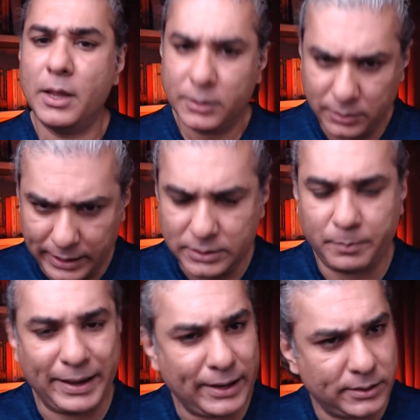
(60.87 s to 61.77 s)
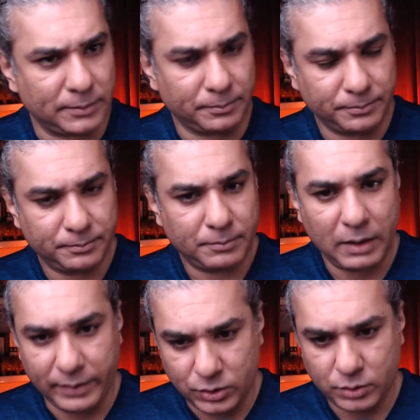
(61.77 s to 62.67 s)
So that's a mechanism
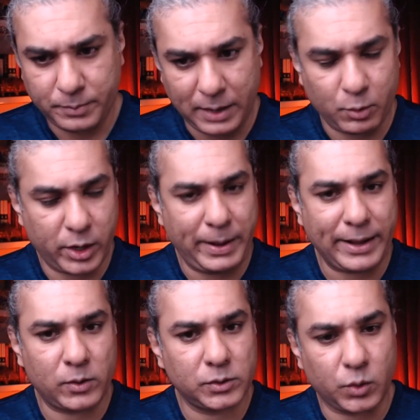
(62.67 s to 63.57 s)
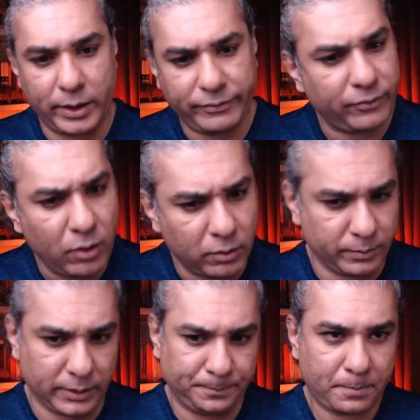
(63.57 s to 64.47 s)
by which primordial black holes could have
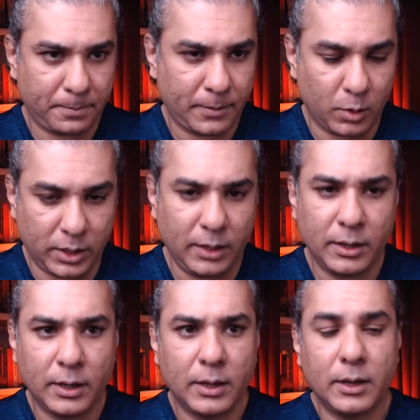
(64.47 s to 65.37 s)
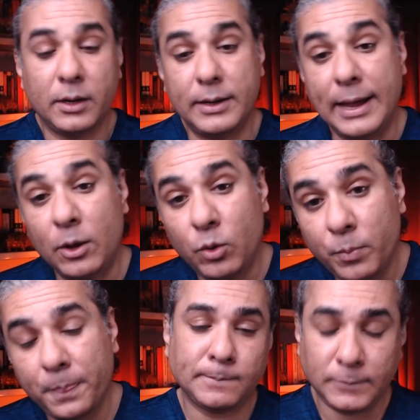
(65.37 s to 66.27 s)
formed. Okay, now
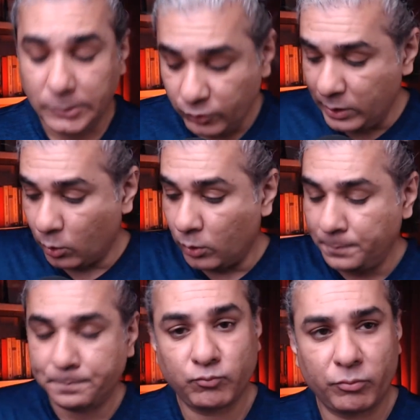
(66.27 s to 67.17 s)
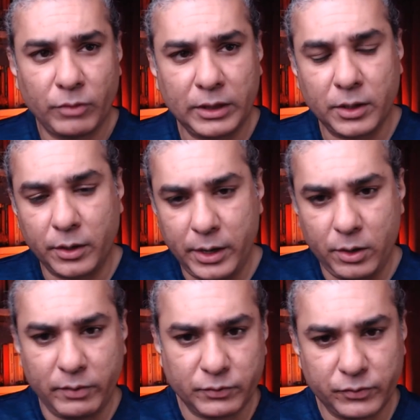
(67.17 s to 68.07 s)
we know that the early
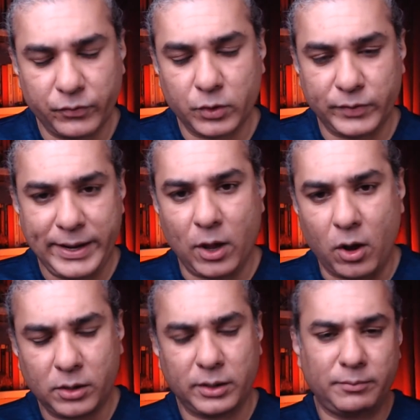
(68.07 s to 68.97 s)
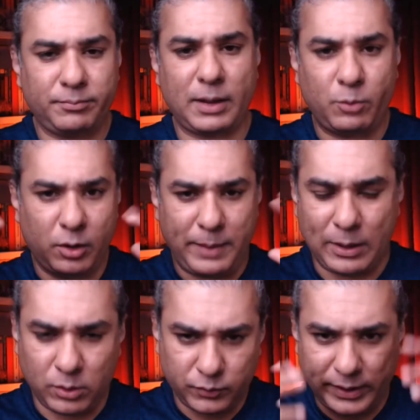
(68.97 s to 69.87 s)
universe was, was very hot and primordial black
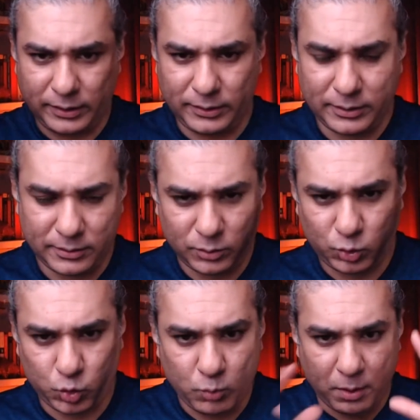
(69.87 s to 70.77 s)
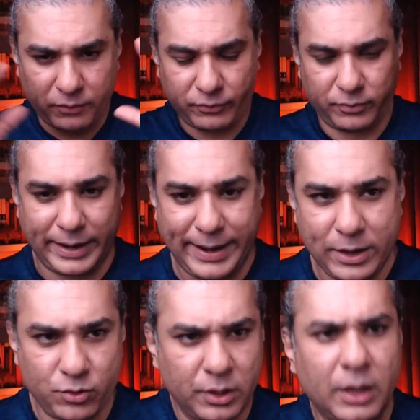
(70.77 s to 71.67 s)
holes were in this soup of
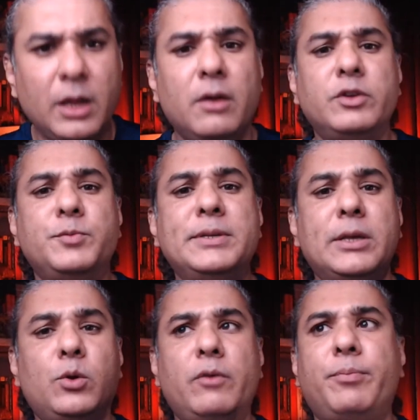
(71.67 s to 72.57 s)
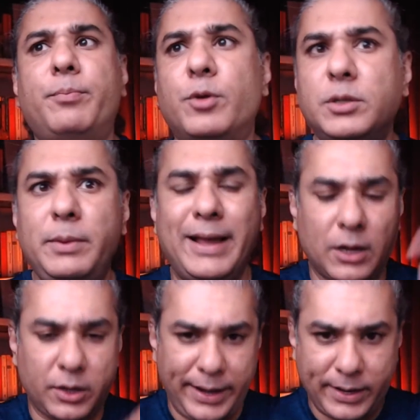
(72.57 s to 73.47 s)
radiation, which means they could have possibly
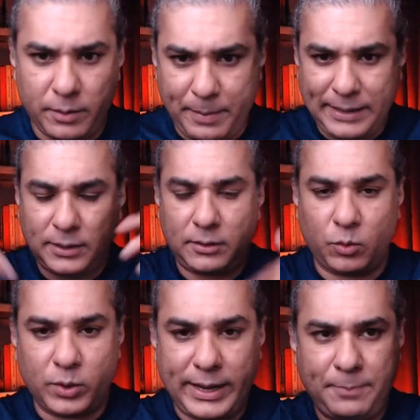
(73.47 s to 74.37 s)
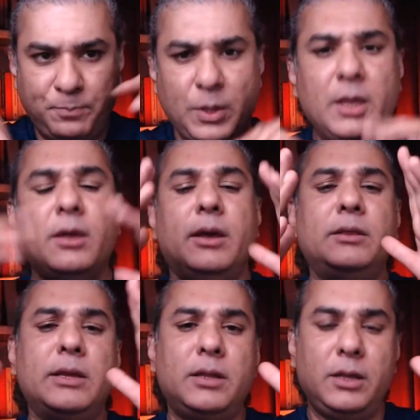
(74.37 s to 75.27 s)
accreted matter over time, and
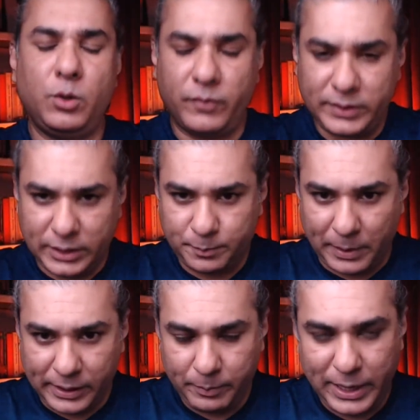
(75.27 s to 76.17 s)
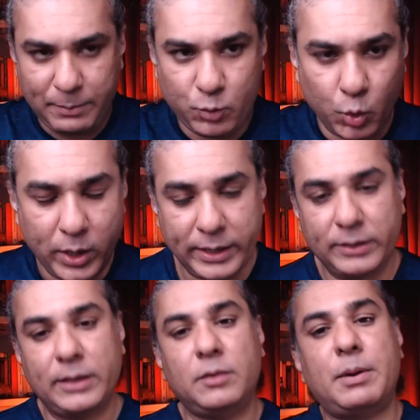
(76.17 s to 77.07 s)
then the universe expanded, became cooler,
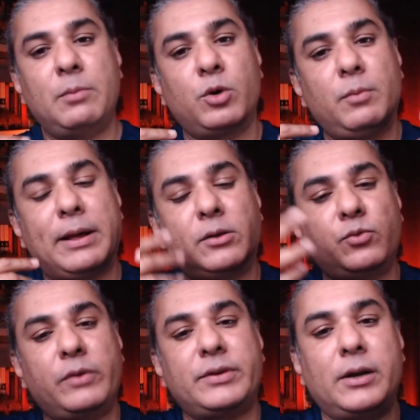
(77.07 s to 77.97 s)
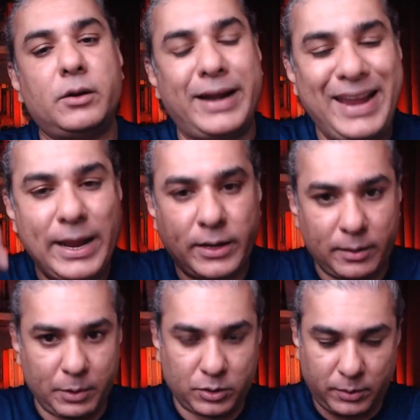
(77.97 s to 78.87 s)
and then the primordial black holes would have started
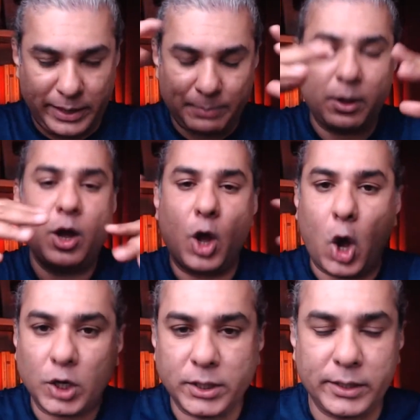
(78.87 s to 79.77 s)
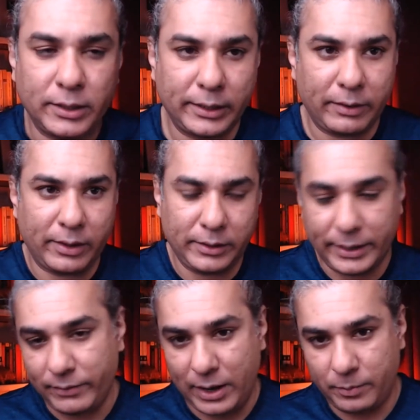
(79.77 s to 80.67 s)
radiating because they became hotter than the, the
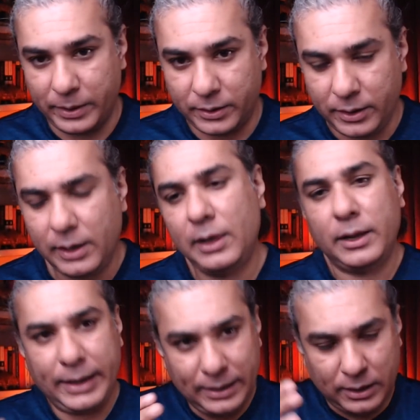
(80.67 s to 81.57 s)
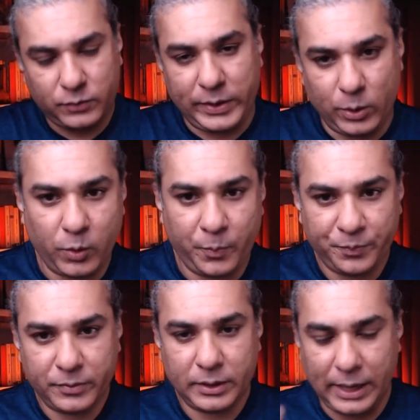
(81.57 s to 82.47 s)
environment. And as we know,
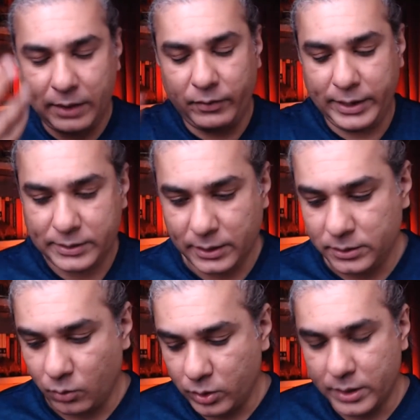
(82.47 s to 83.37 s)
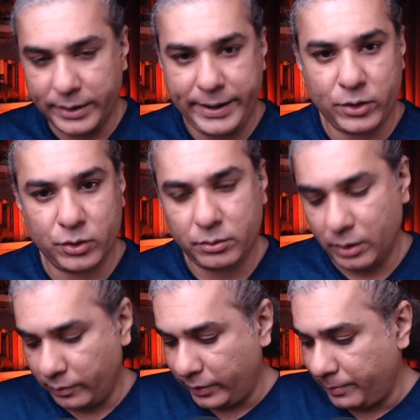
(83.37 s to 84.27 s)
like we discussed, the Hawking radiation,
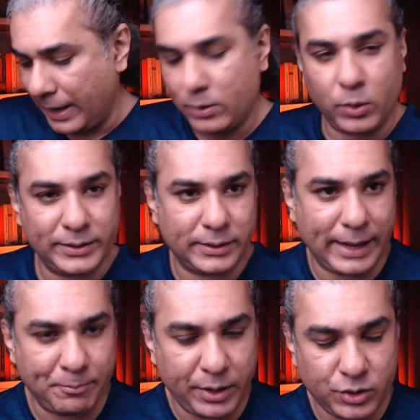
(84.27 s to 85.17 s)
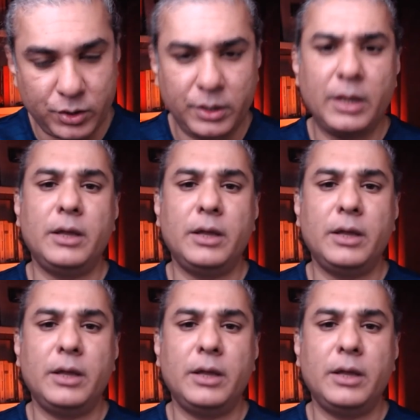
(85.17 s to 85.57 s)
every black hole has a temperature.